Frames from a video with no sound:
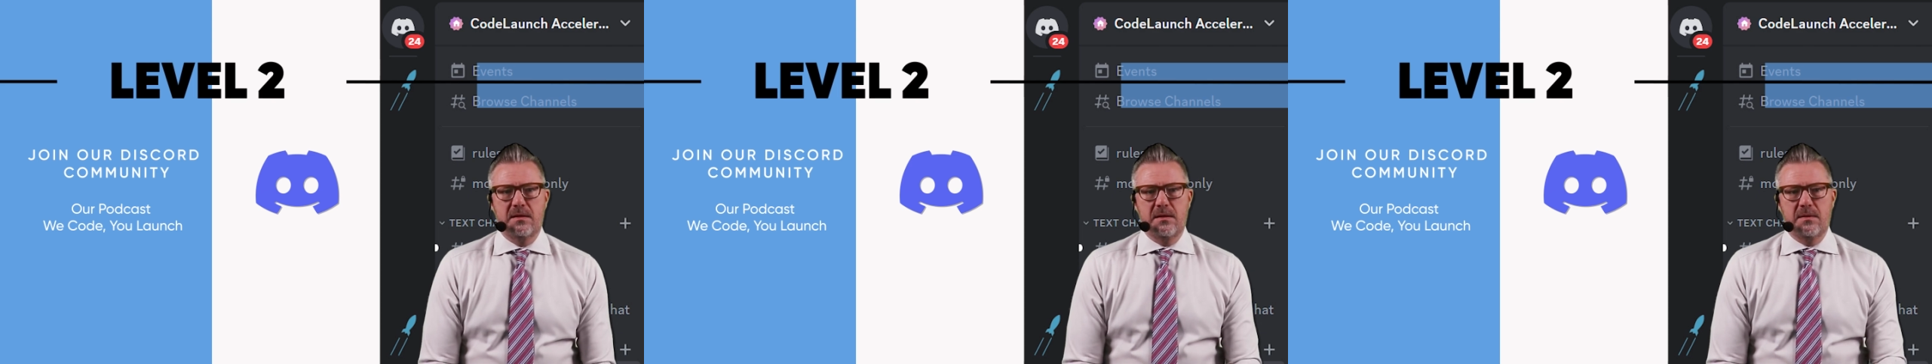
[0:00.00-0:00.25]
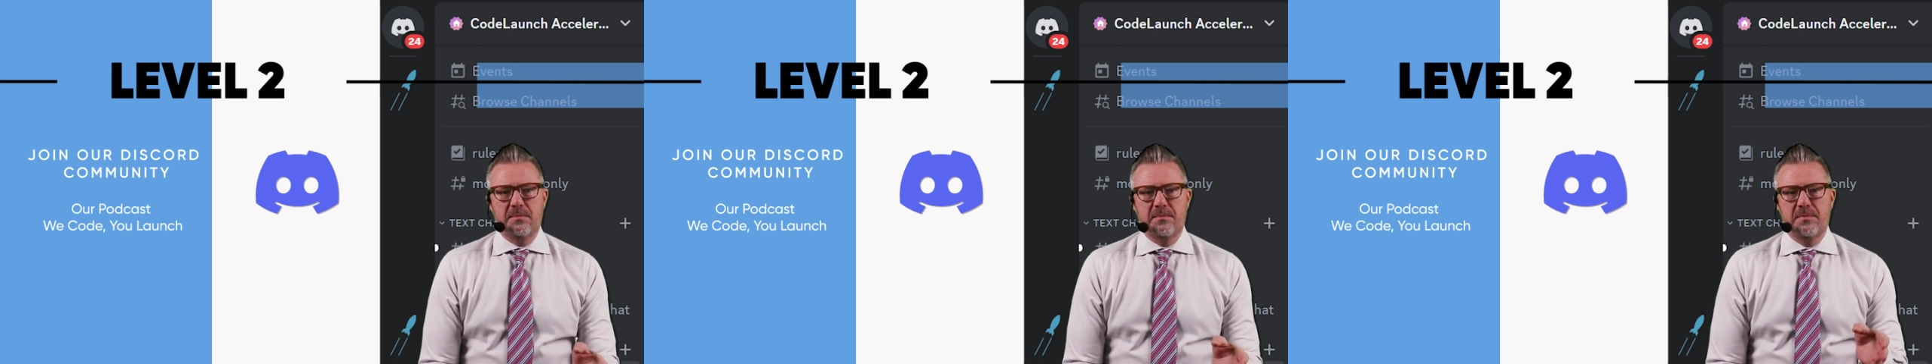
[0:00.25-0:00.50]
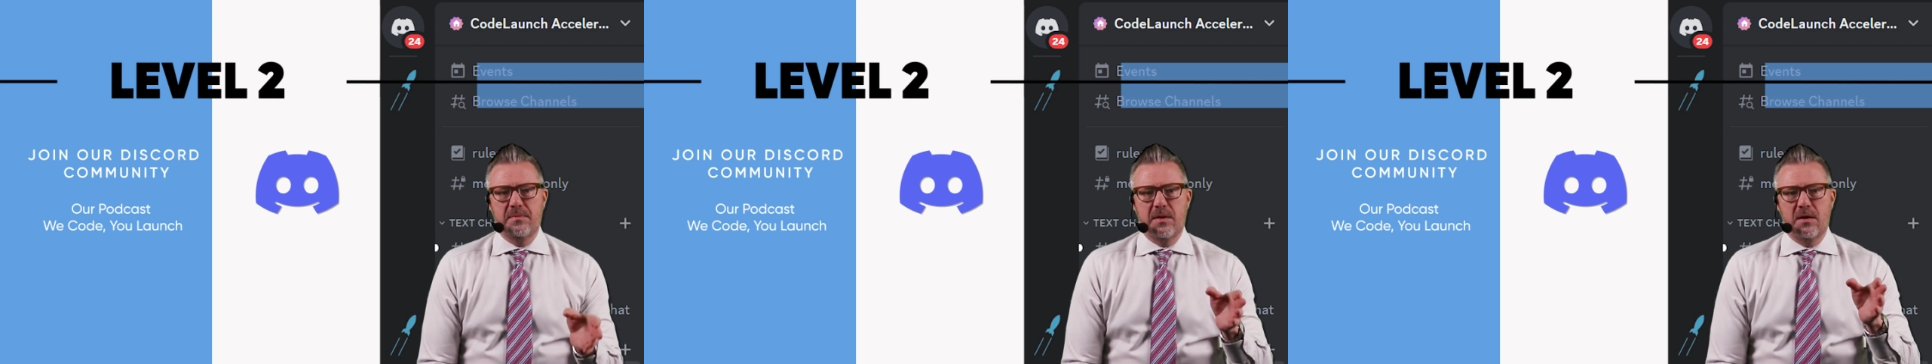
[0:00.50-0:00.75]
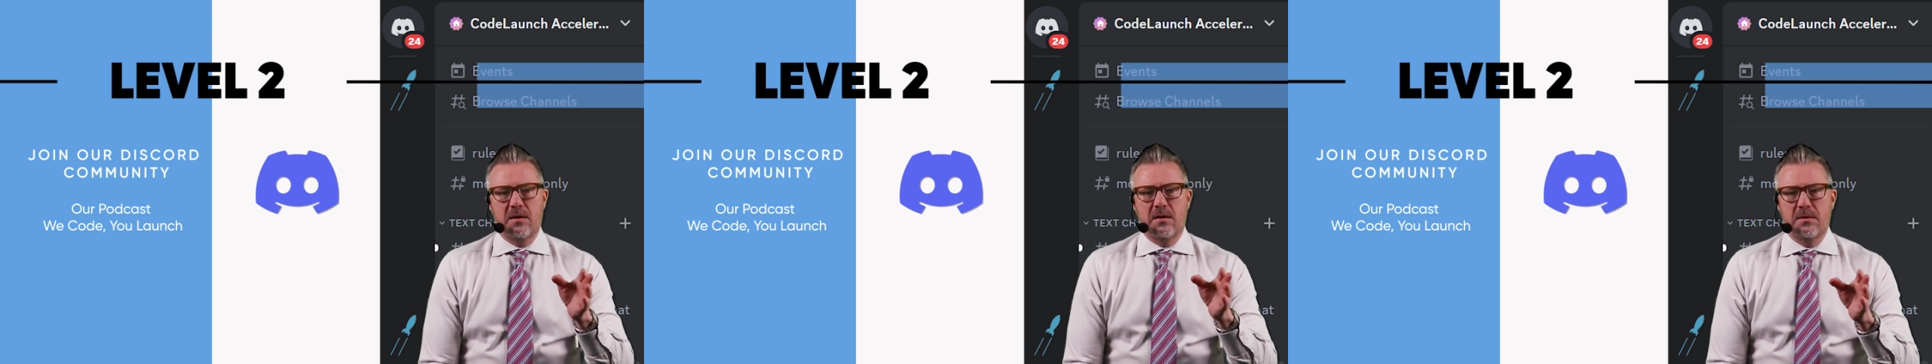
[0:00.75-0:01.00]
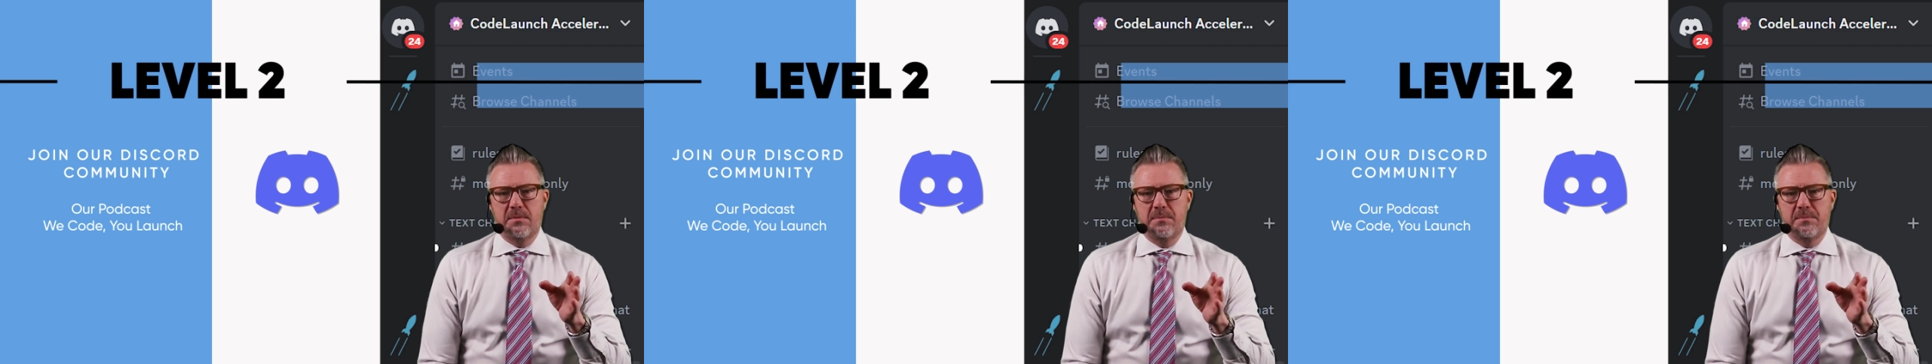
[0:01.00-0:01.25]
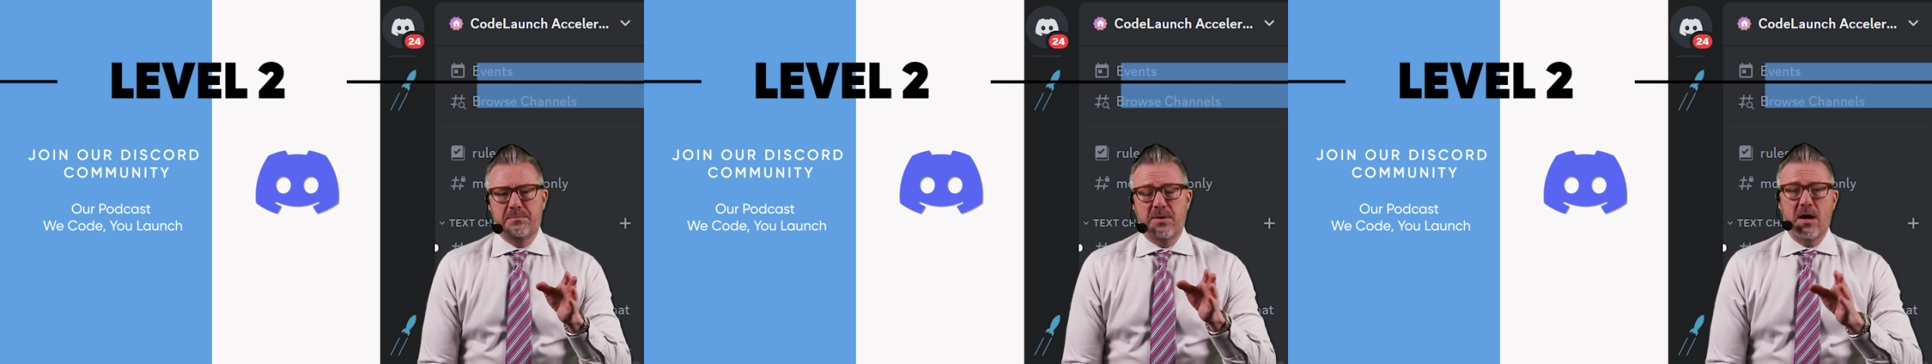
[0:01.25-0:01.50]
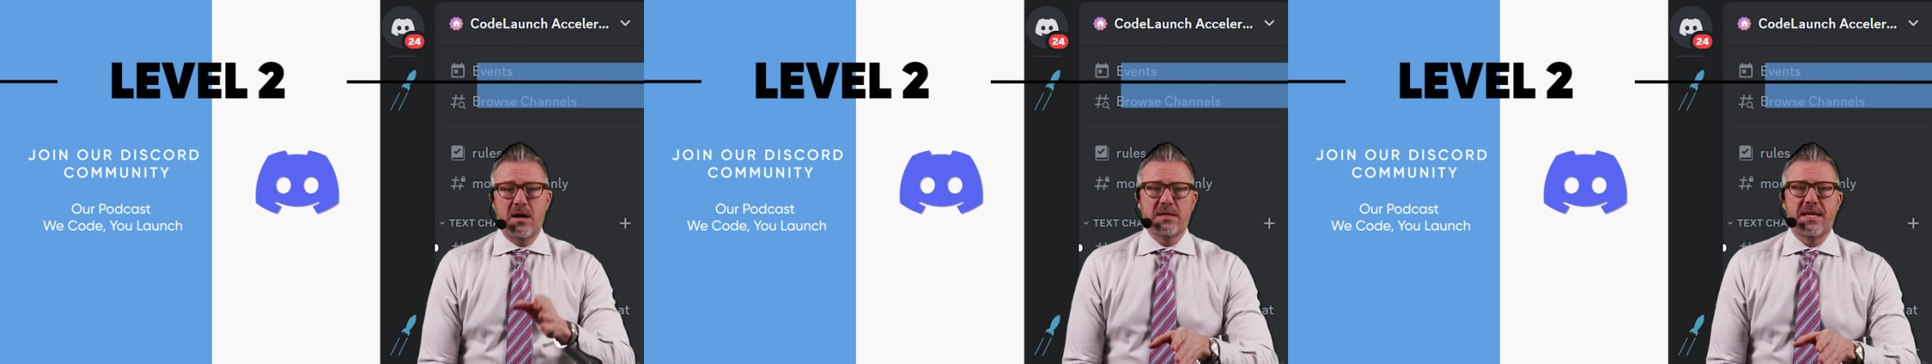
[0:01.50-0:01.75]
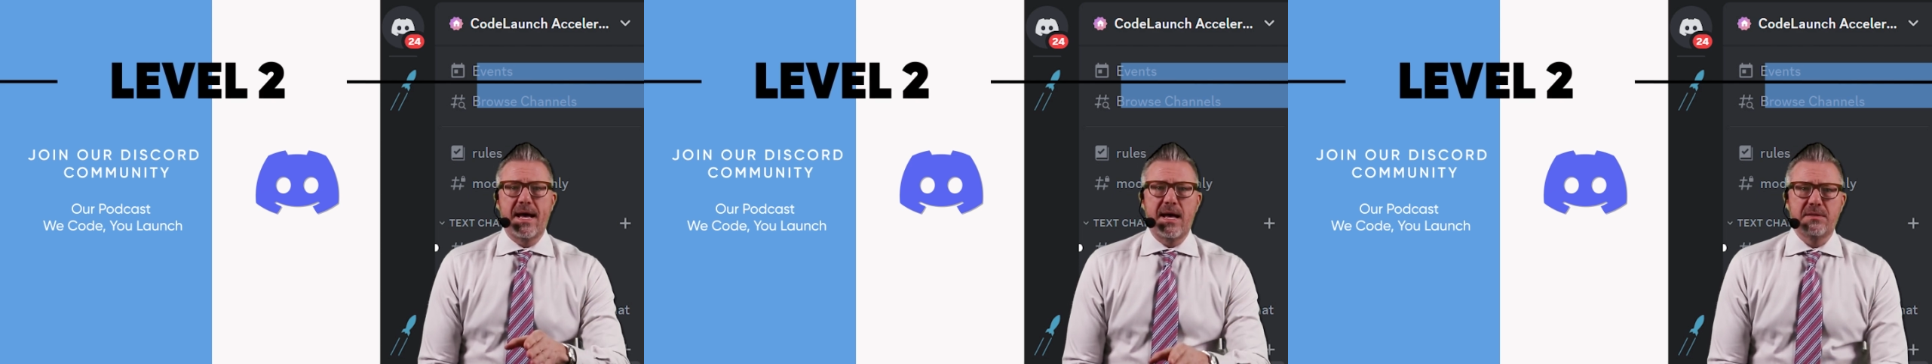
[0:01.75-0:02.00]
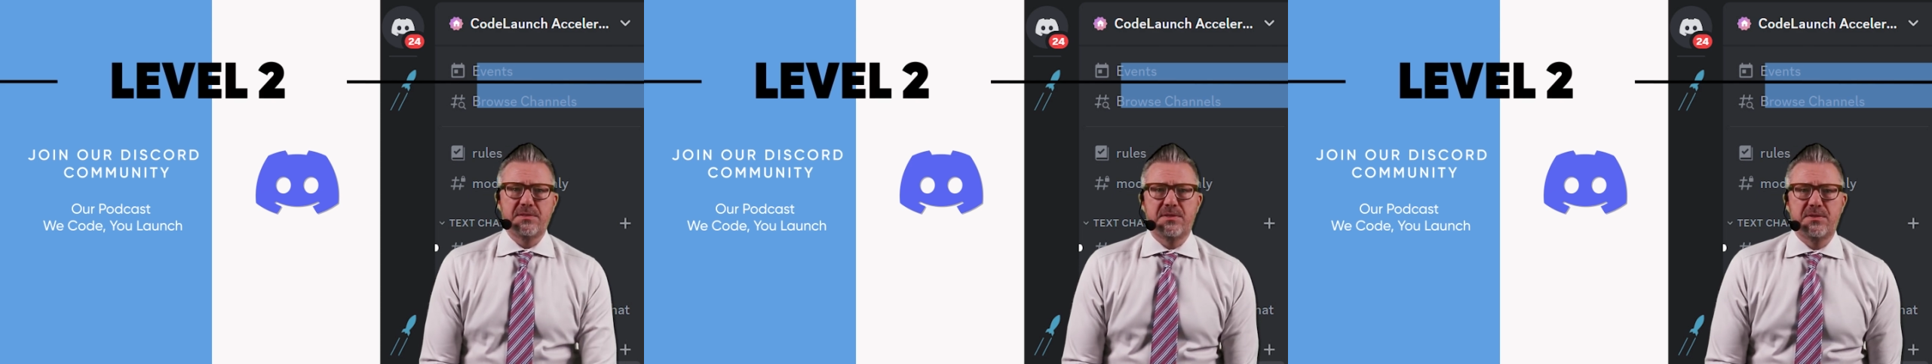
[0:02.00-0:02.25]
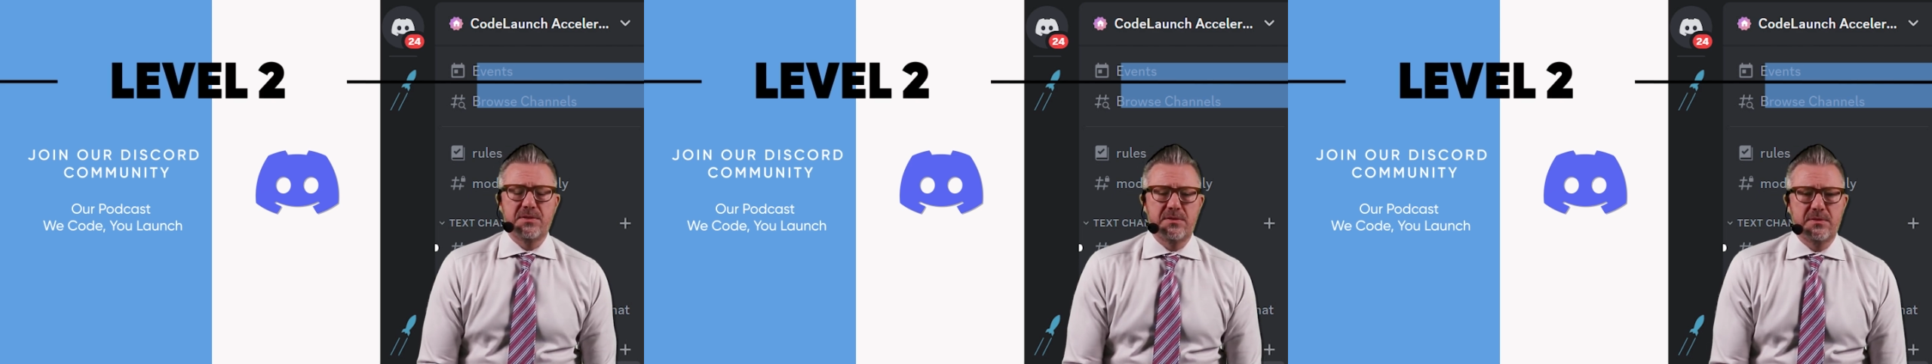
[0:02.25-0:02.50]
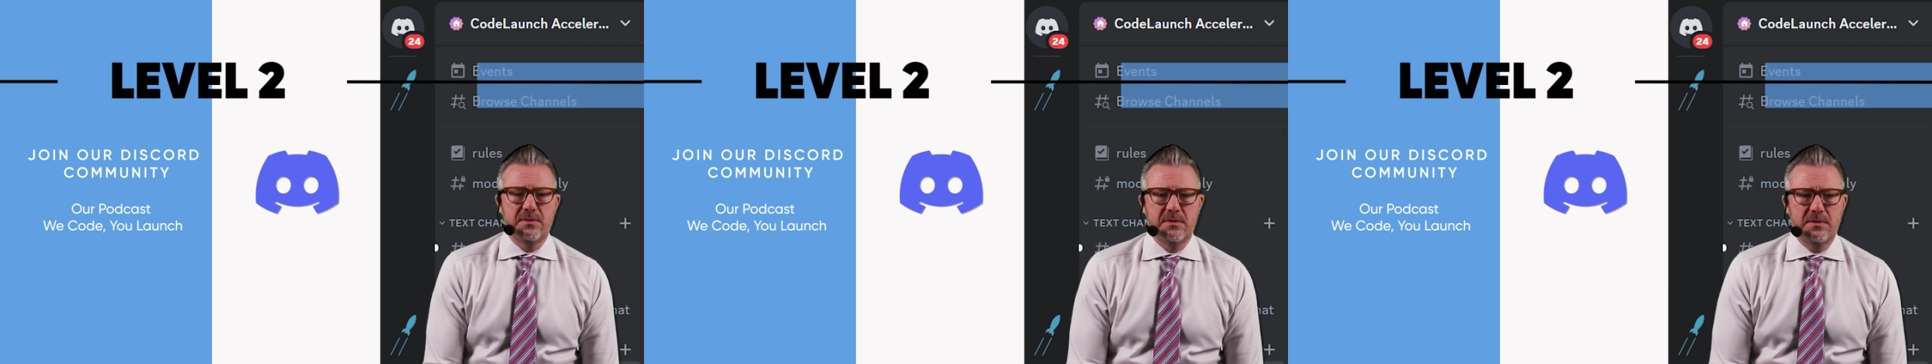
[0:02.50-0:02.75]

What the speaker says: Our podcasts